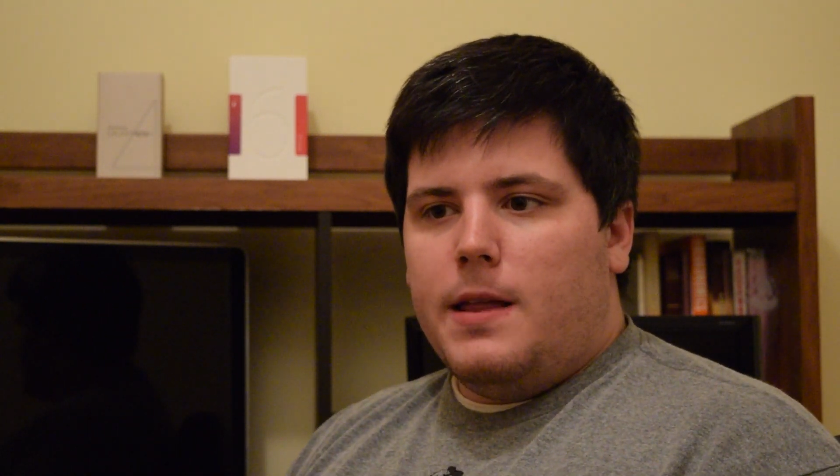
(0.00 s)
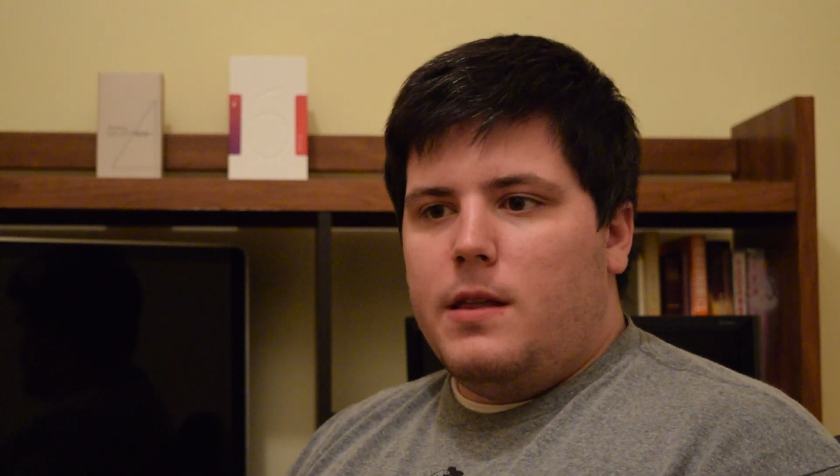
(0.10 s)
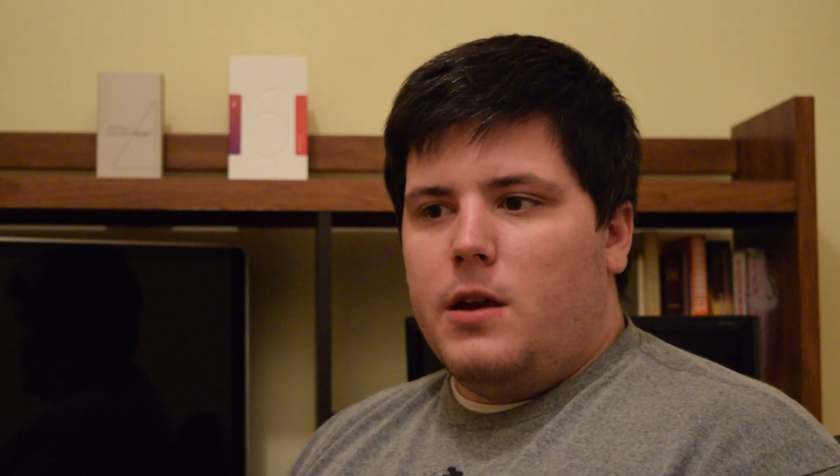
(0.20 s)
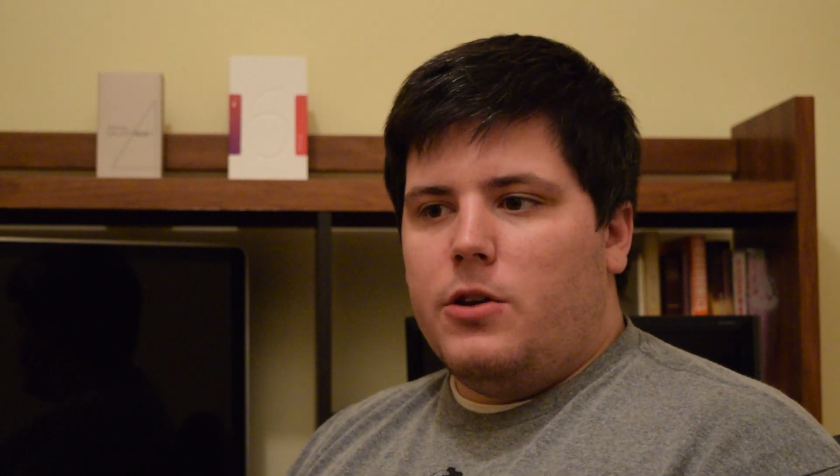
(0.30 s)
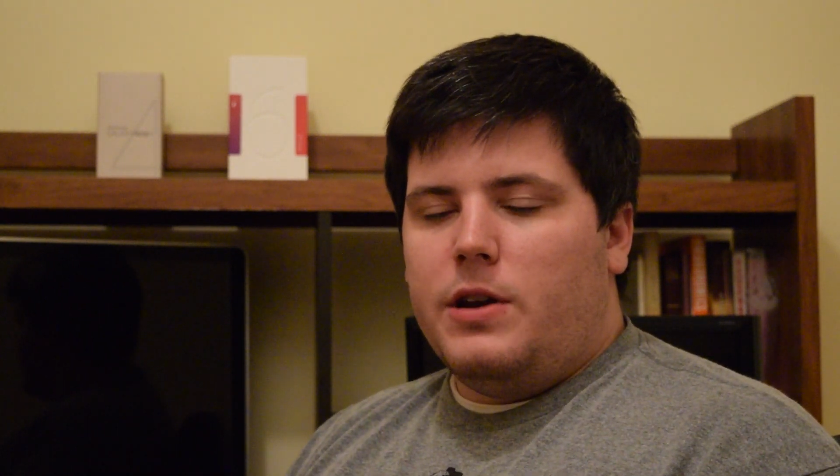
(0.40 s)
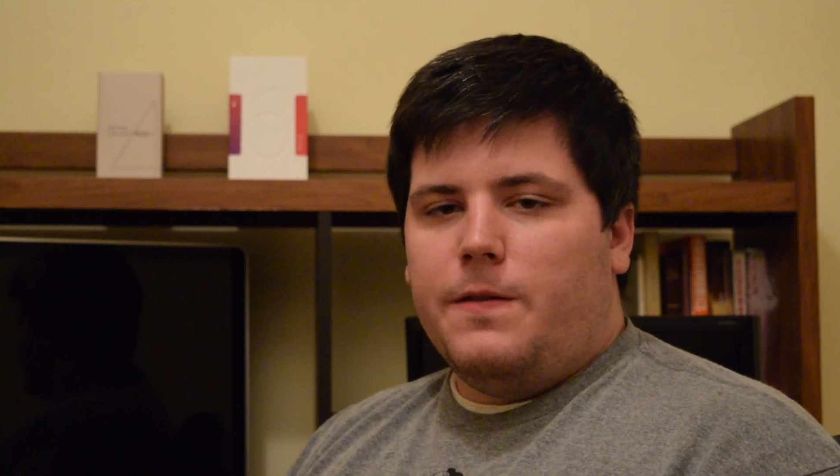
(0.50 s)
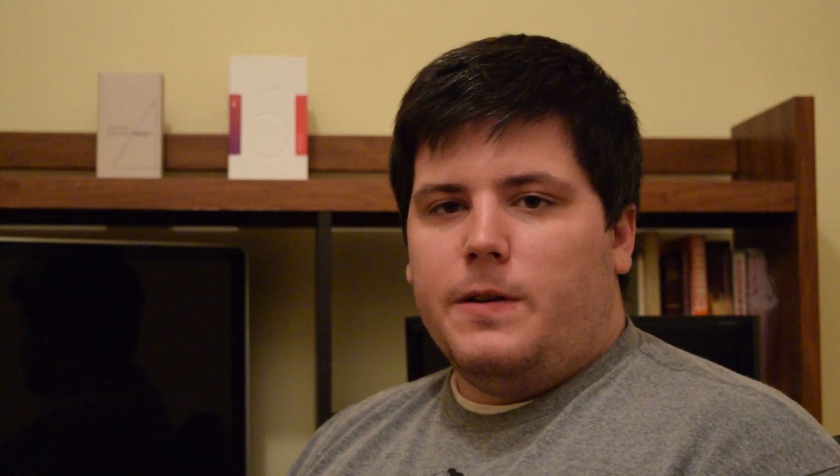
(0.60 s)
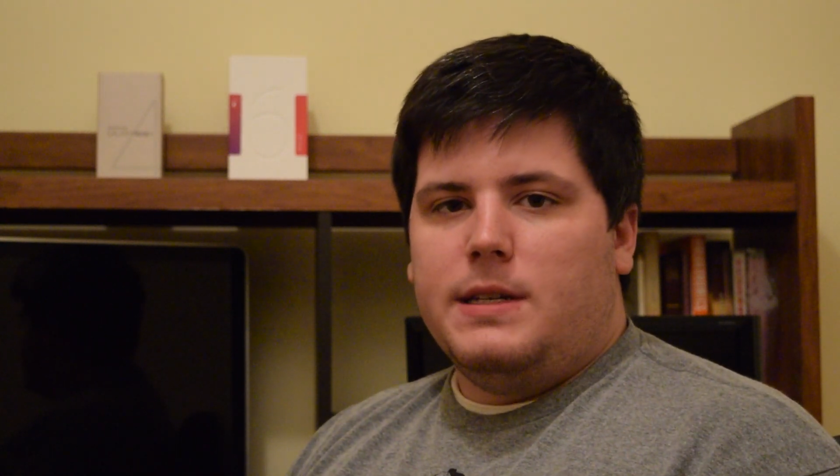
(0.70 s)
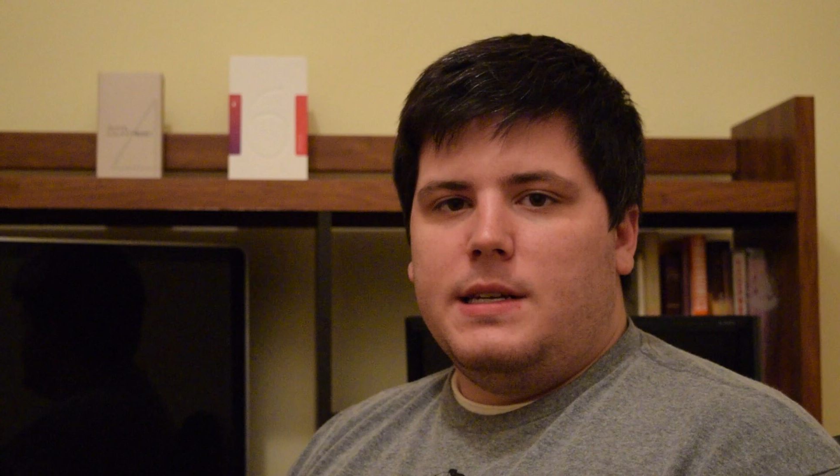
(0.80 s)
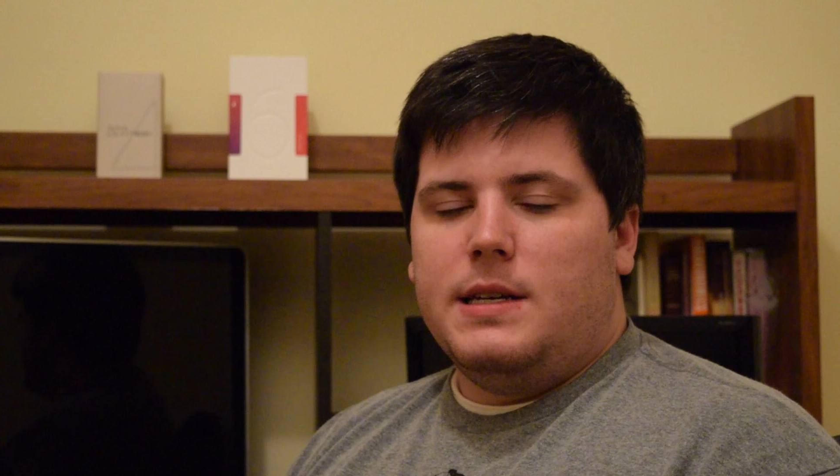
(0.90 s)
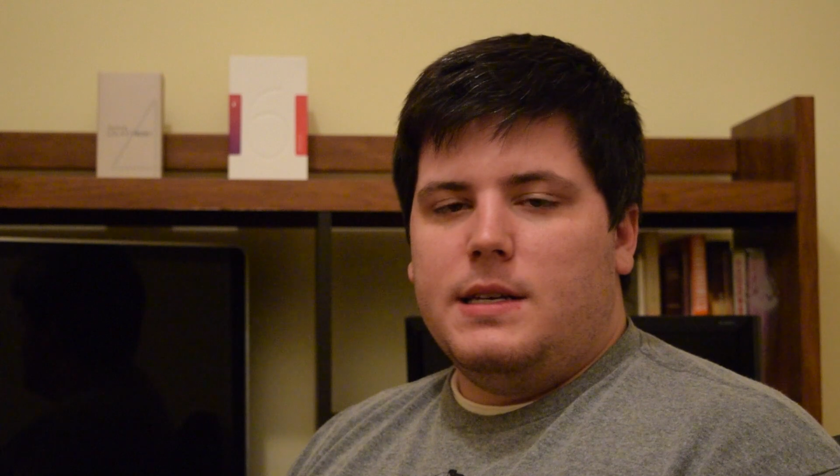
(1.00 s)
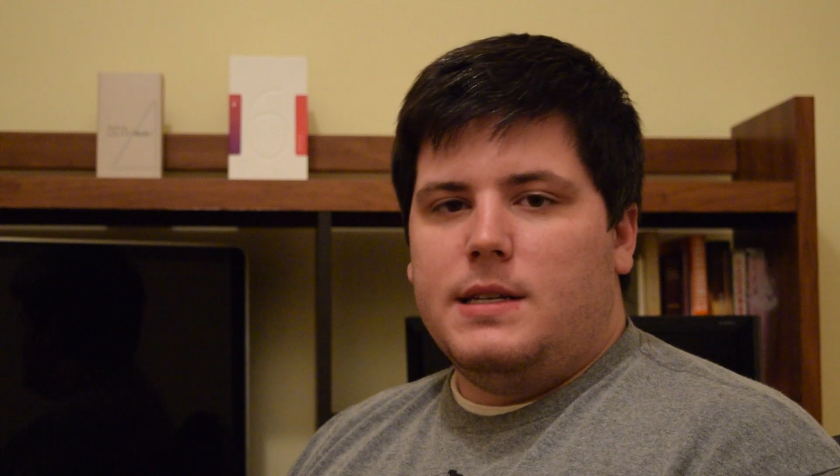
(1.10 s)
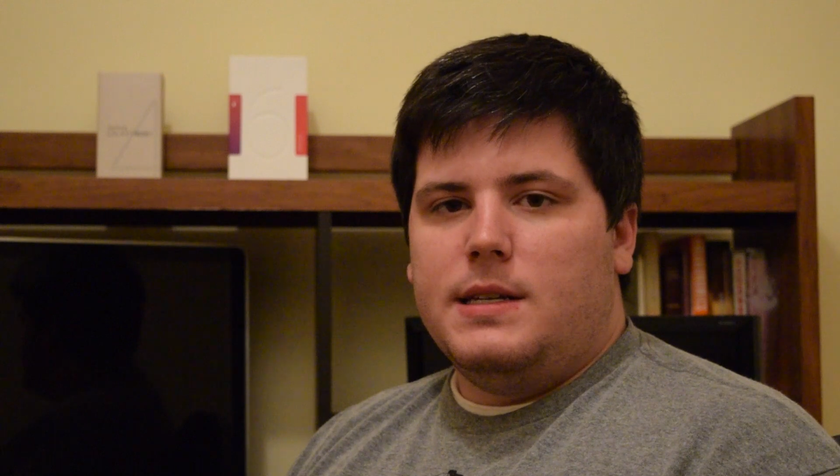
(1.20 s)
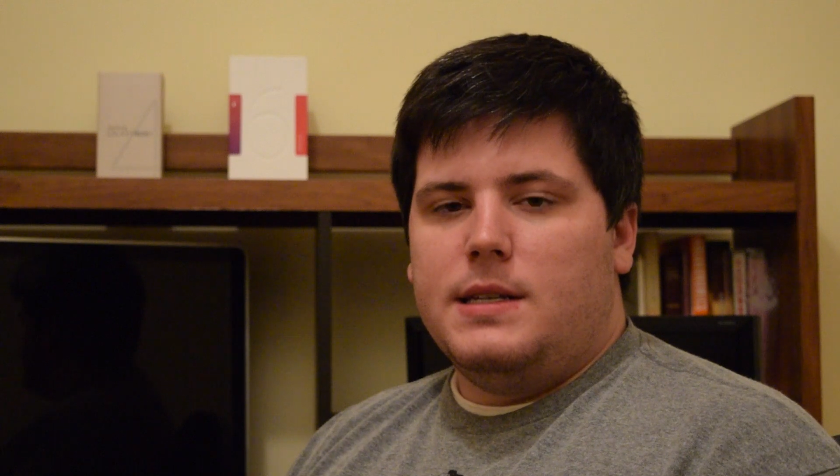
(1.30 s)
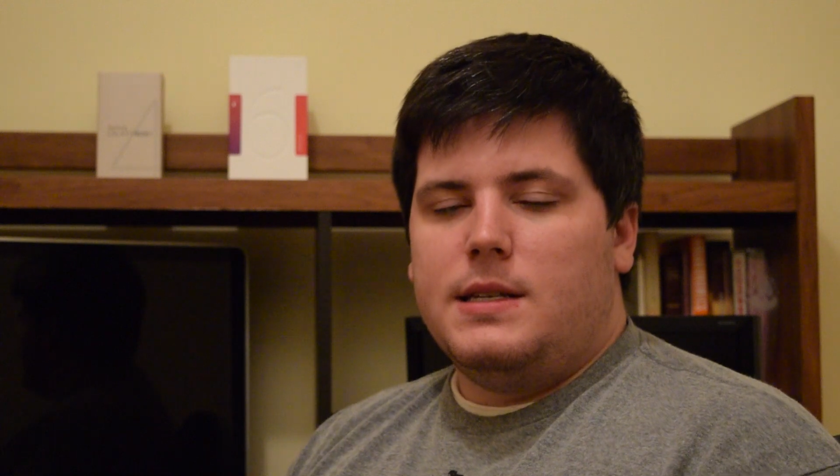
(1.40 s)
The other difference
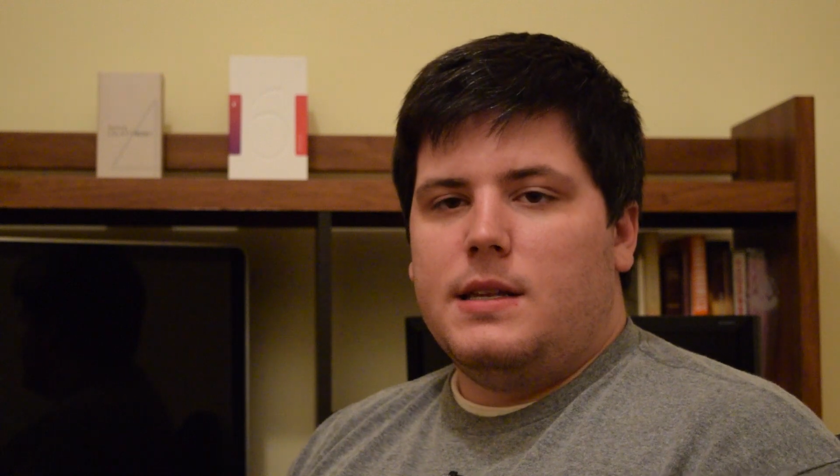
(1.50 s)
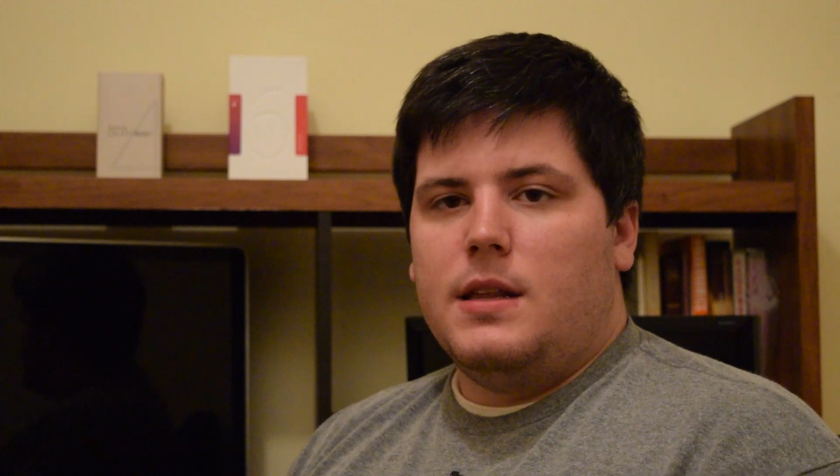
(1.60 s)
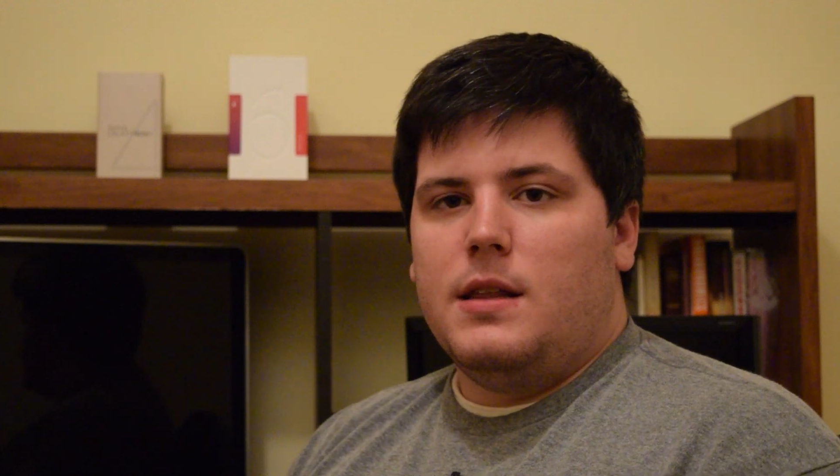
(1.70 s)
is